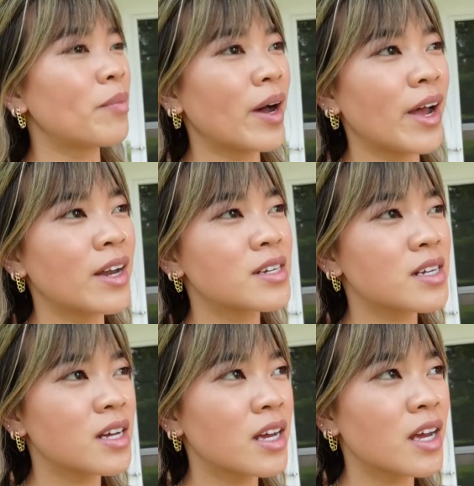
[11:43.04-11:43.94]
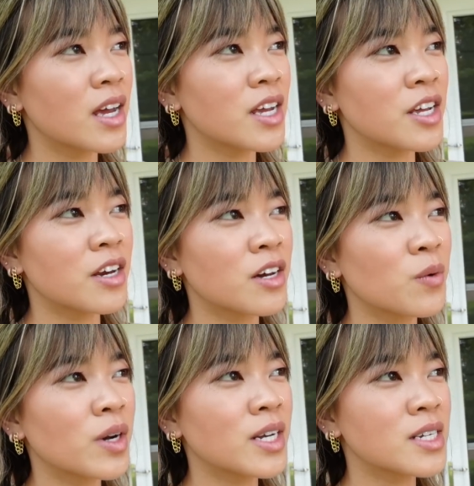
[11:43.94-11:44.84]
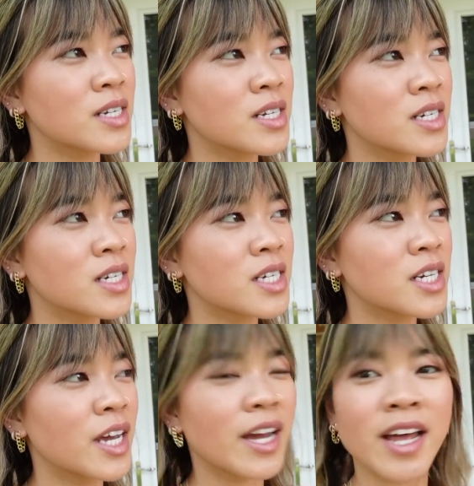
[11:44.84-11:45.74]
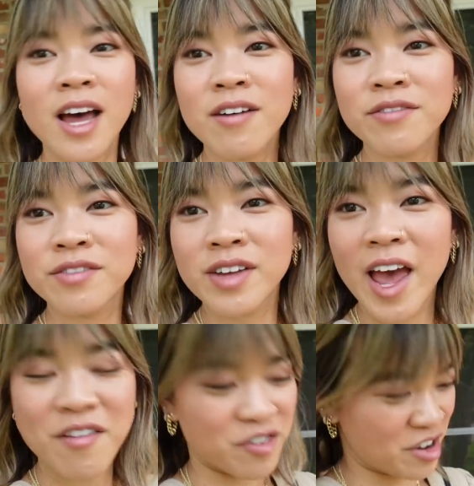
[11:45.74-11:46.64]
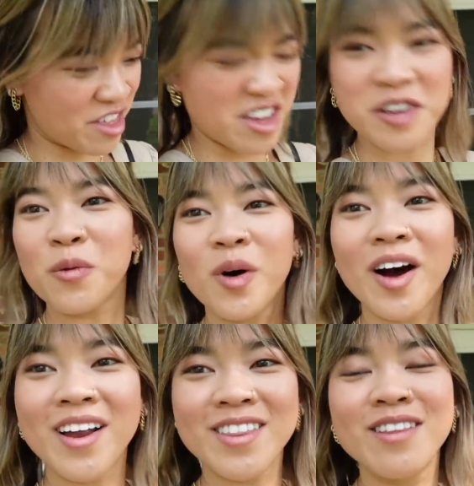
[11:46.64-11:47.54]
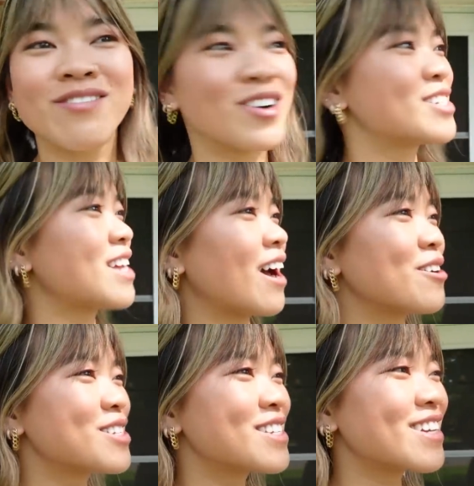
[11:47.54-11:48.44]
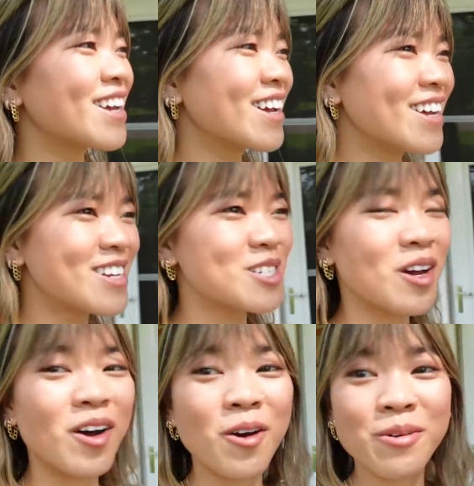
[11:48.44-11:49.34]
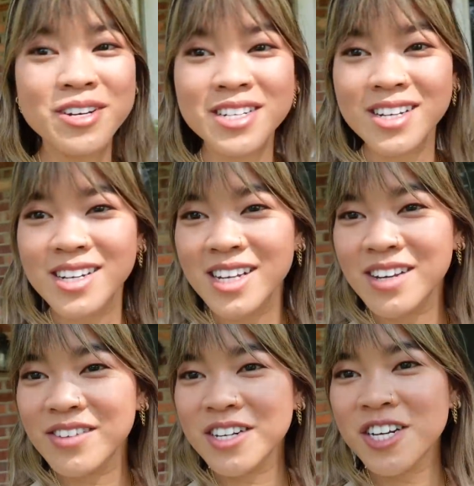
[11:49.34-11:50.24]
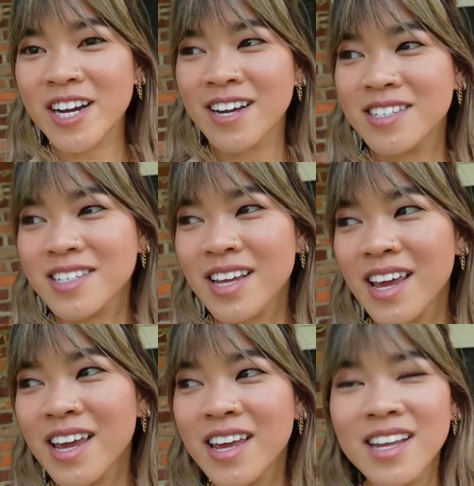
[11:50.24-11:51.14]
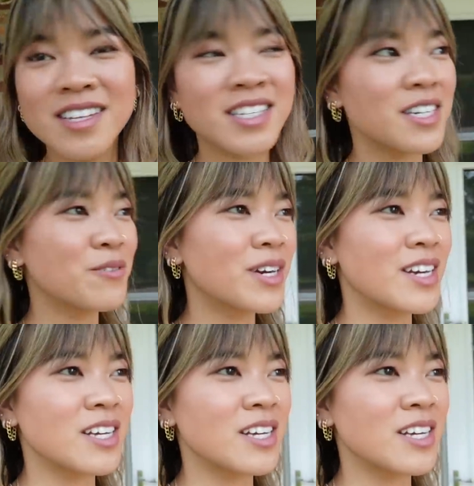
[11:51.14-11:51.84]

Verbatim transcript: But you know what? You can't have everything you want in the first house. So we're just going to give it a chance and see what it